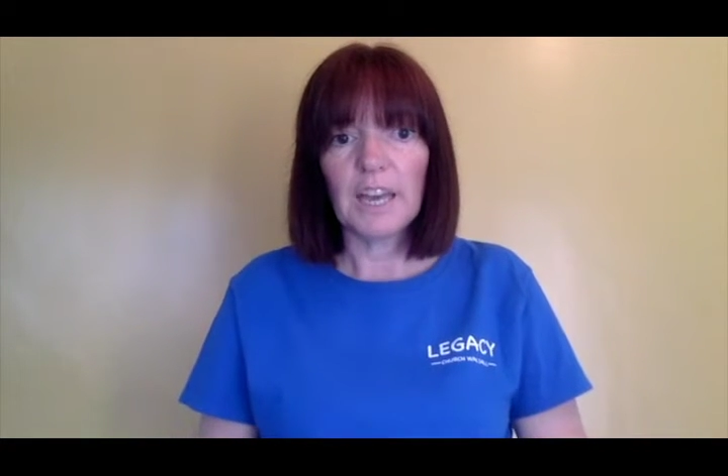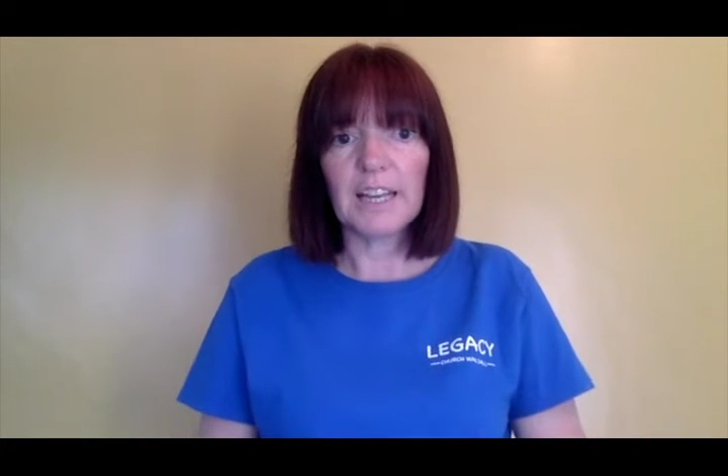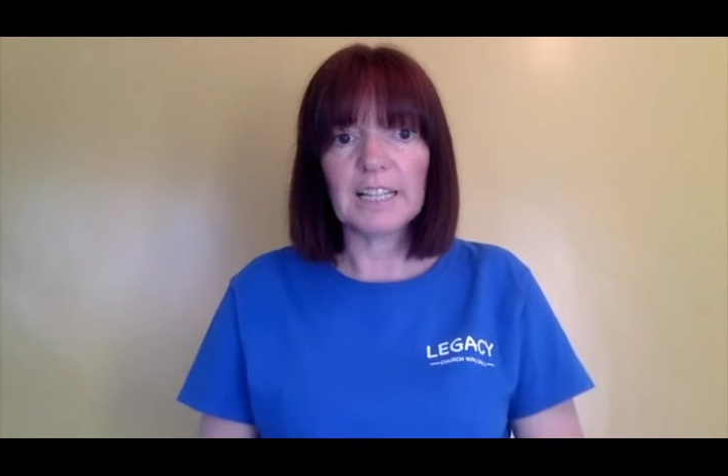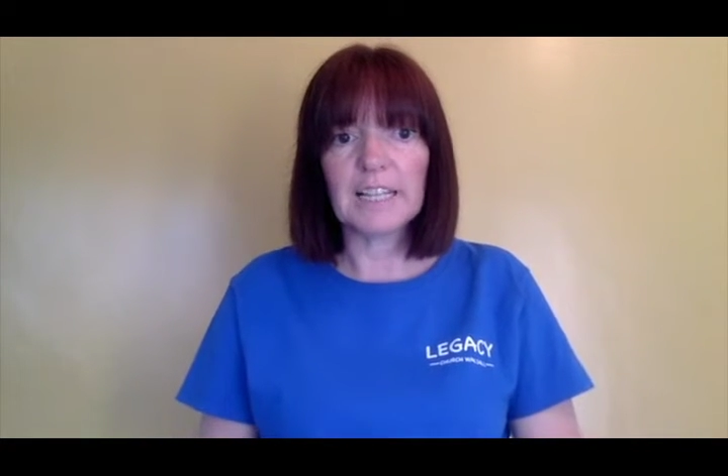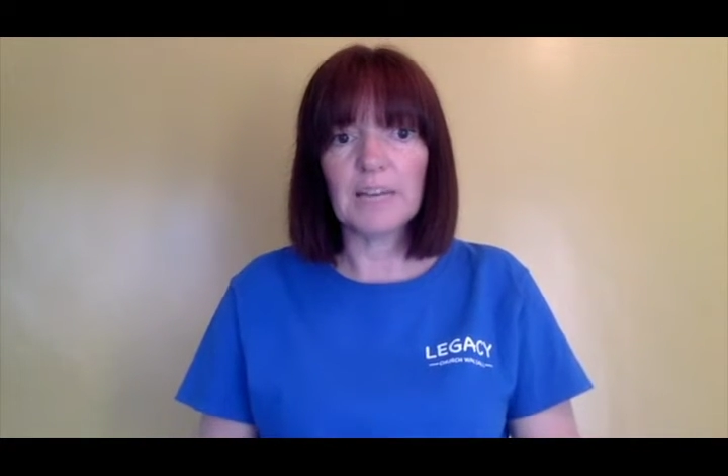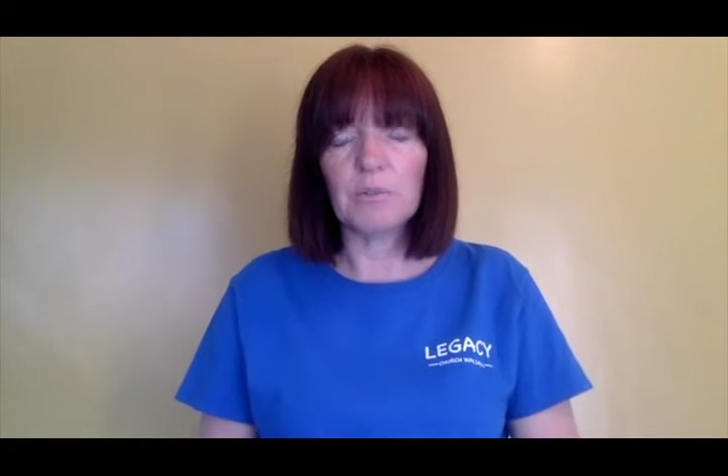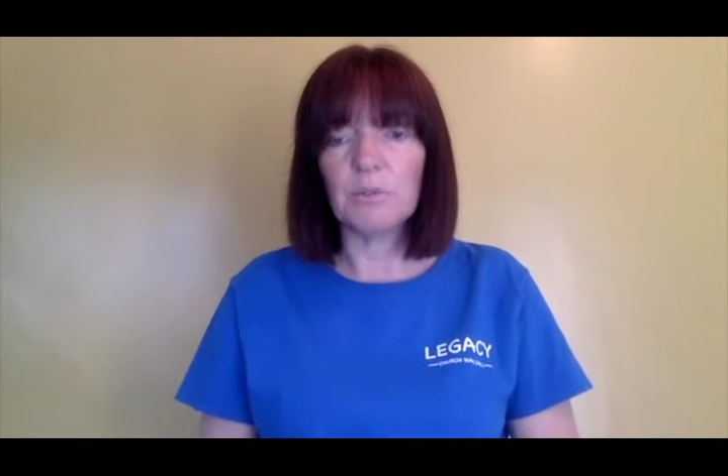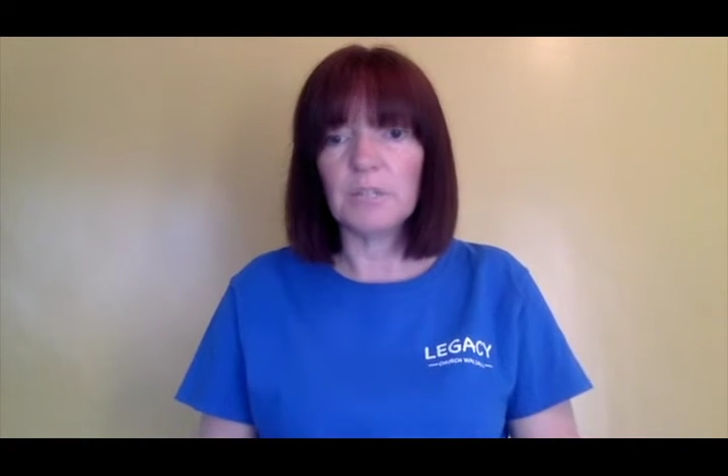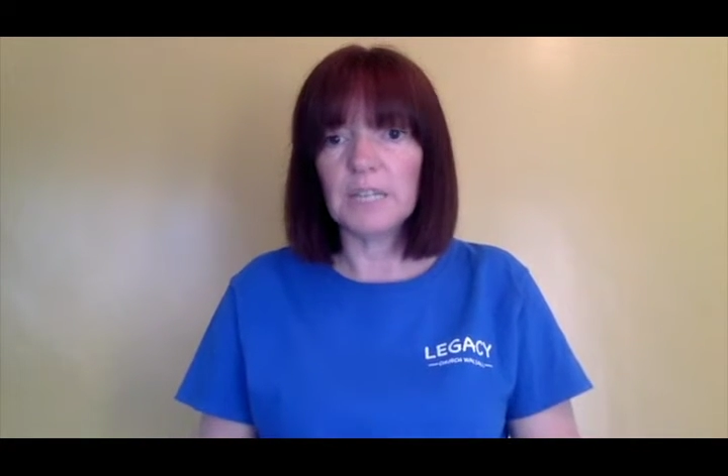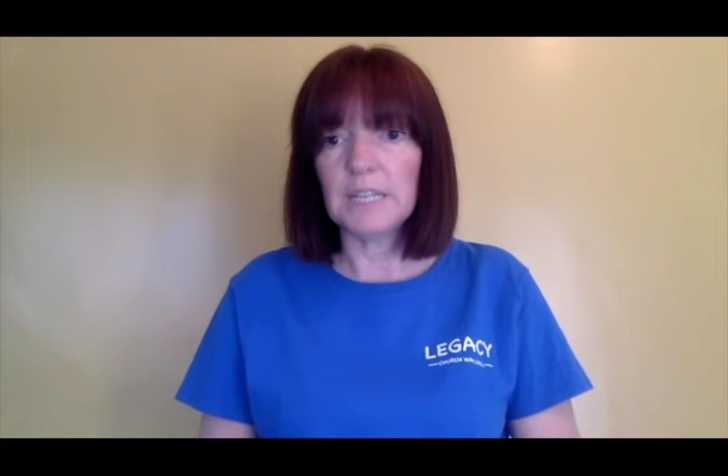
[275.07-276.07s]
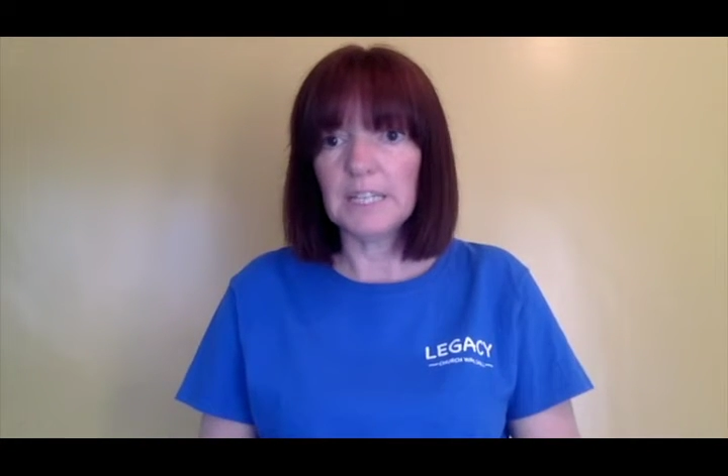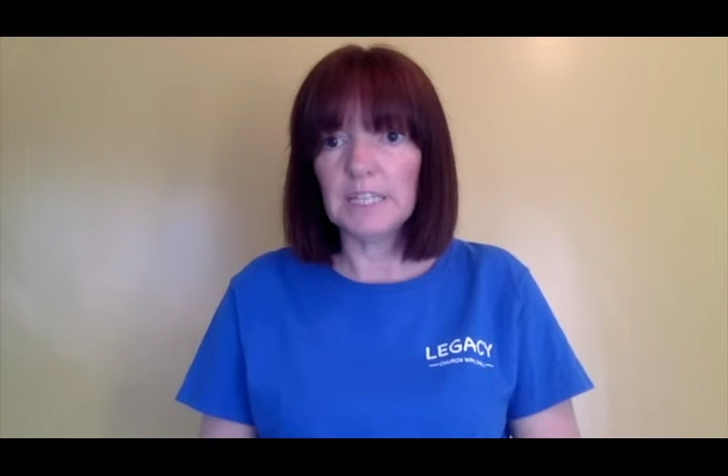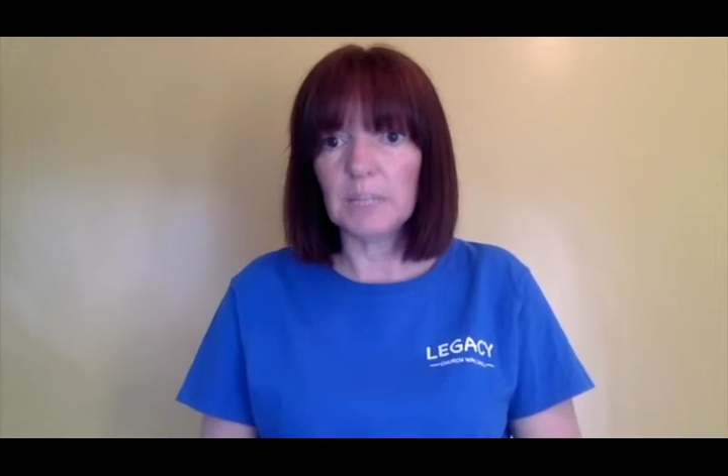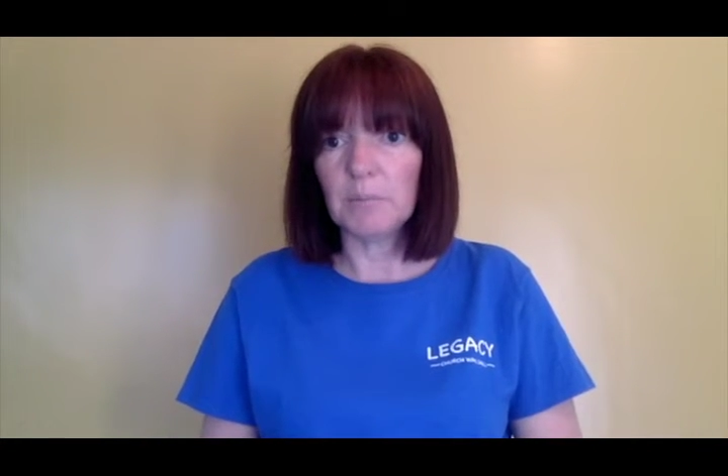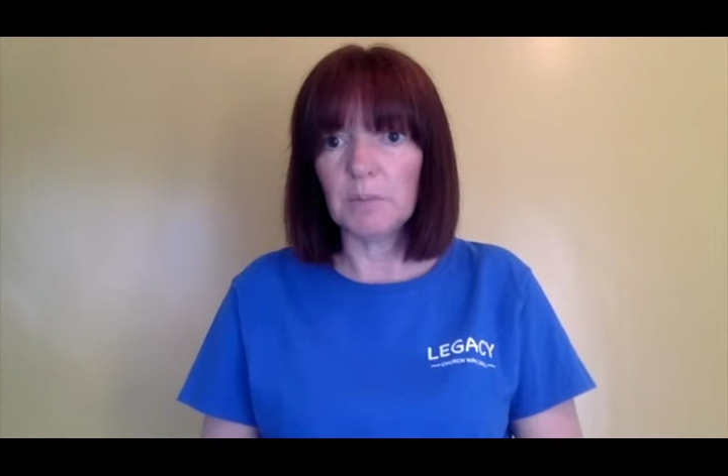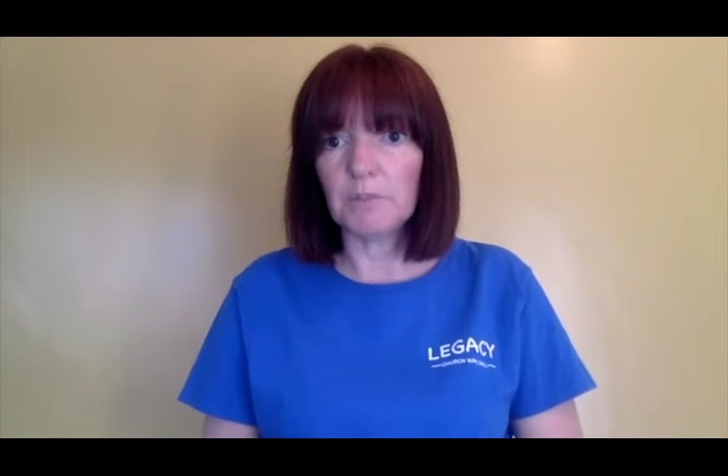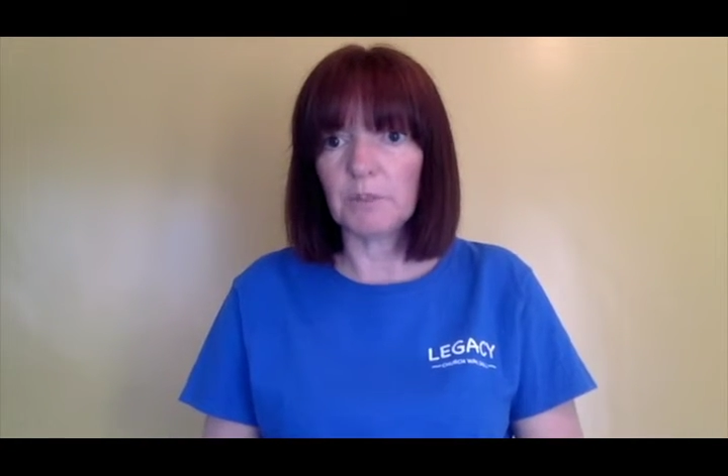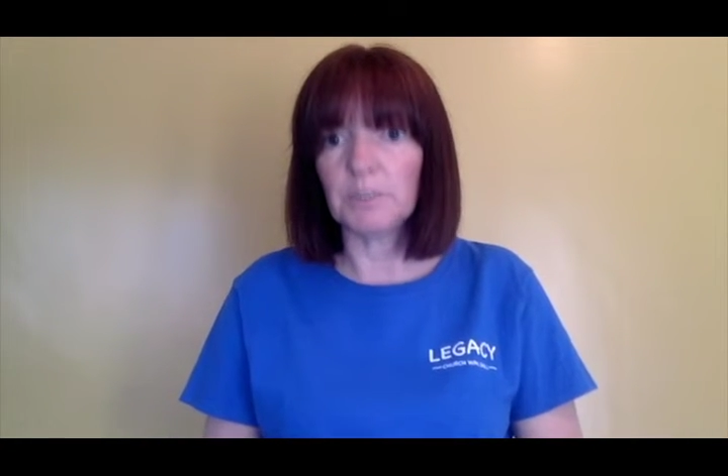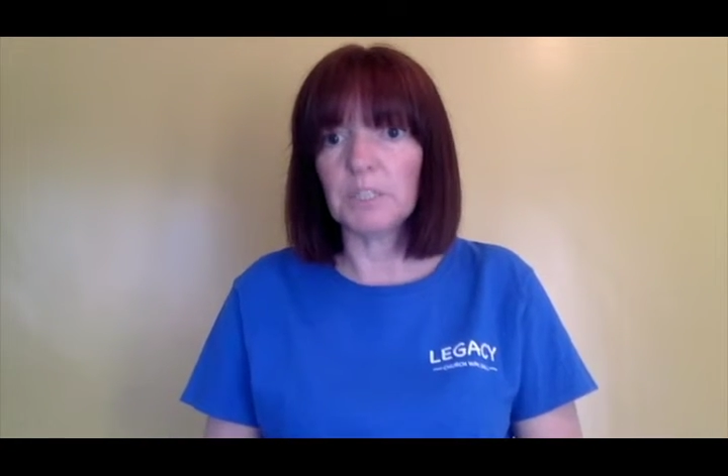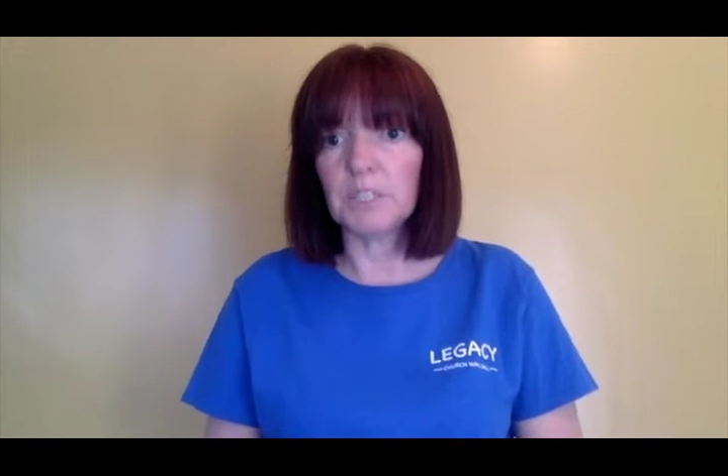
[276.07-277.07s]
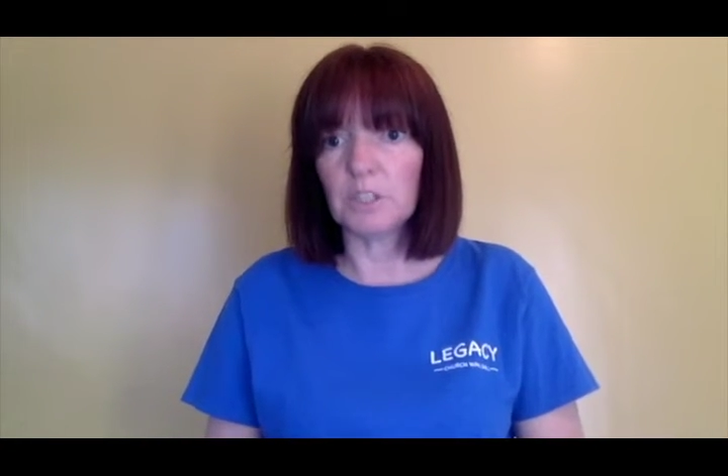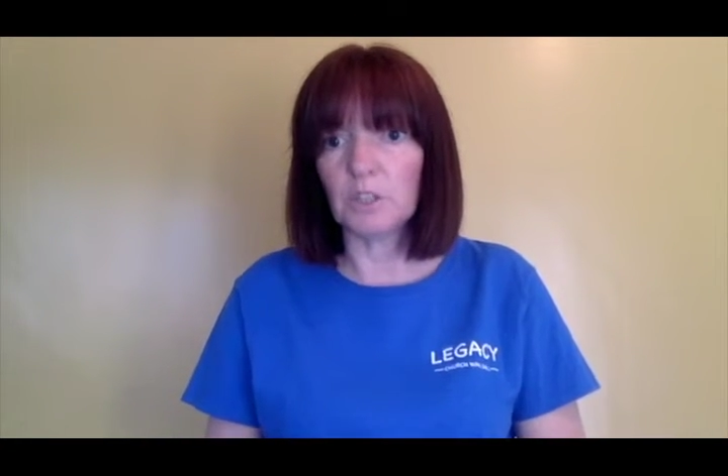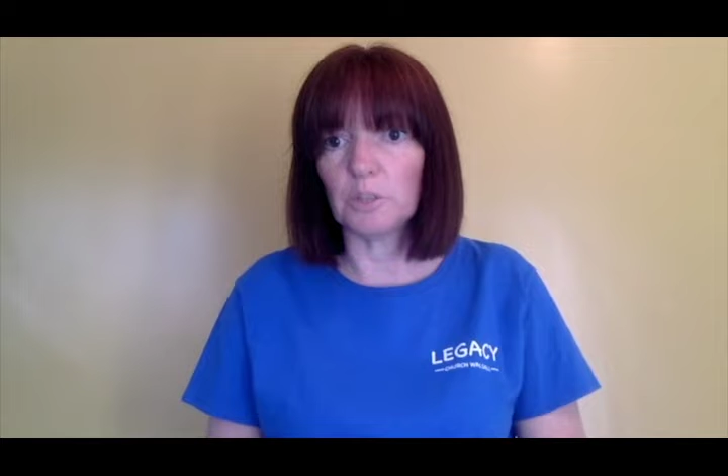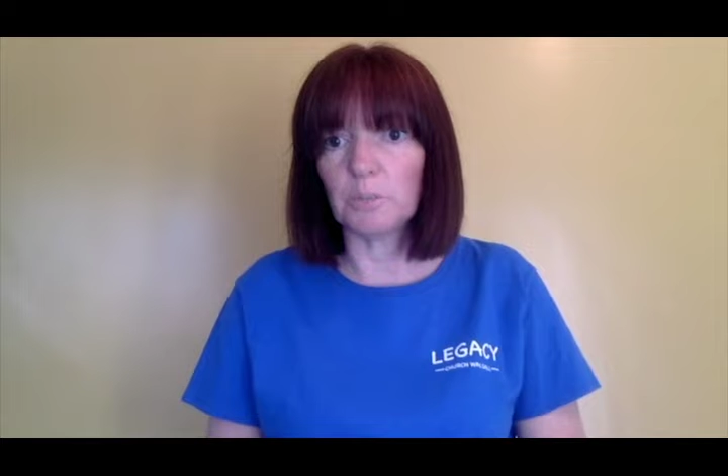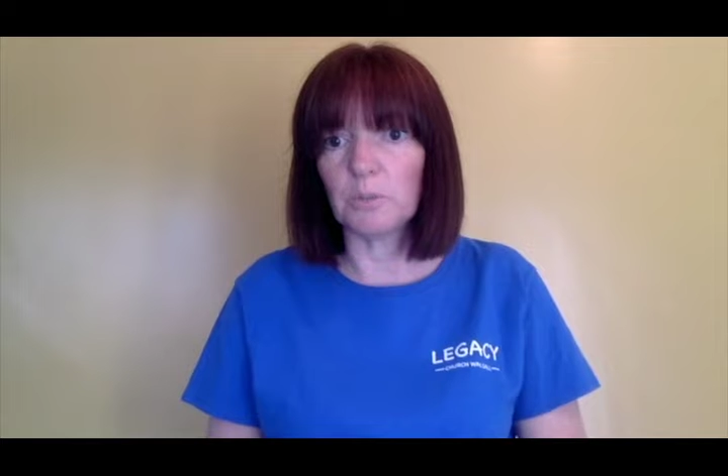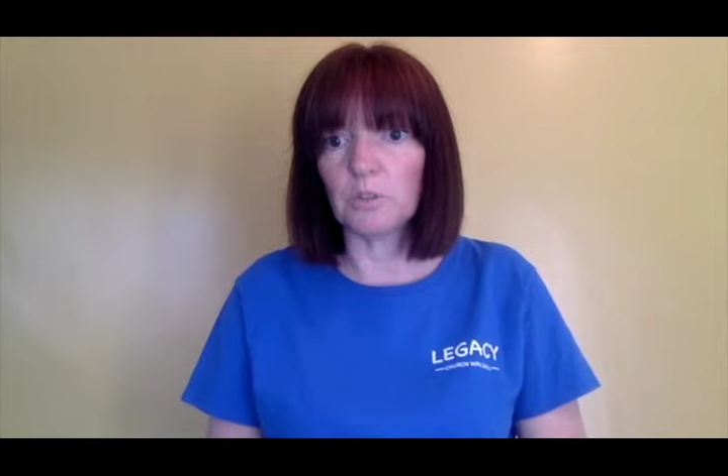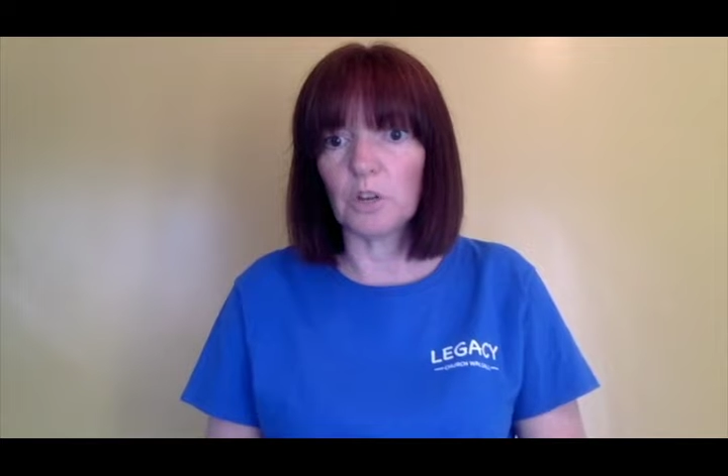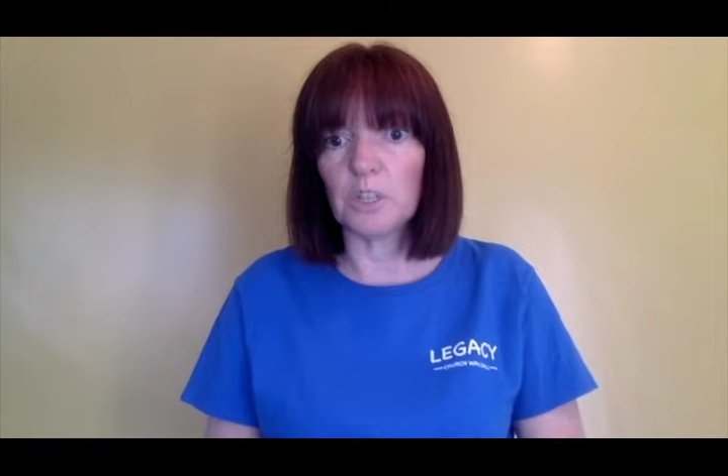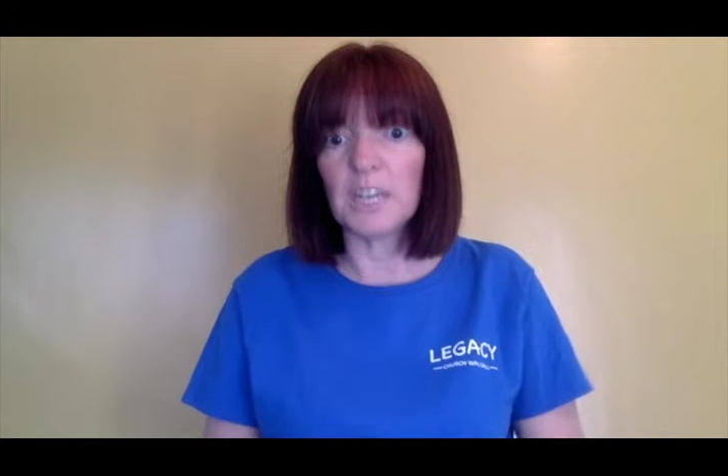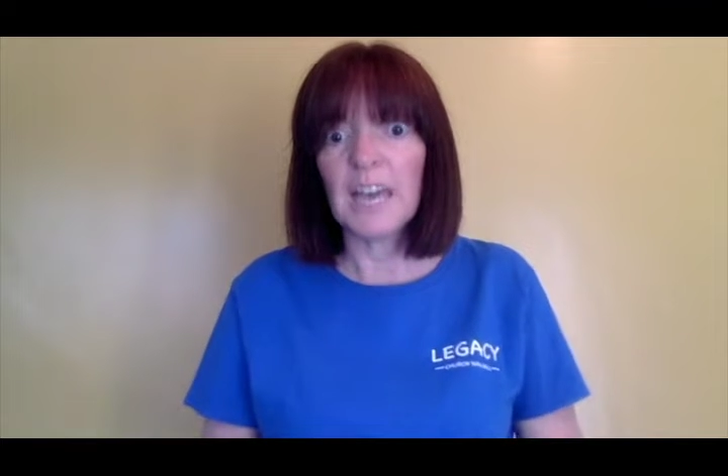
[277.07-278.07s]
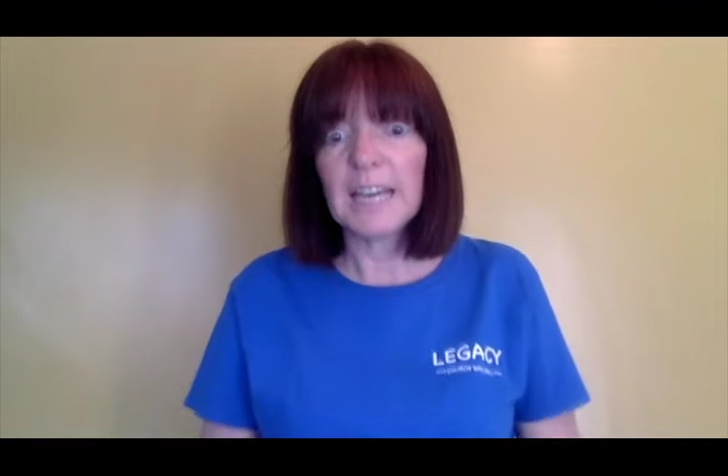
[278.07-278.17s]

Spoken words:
a cloud hid him from the disciples' sight.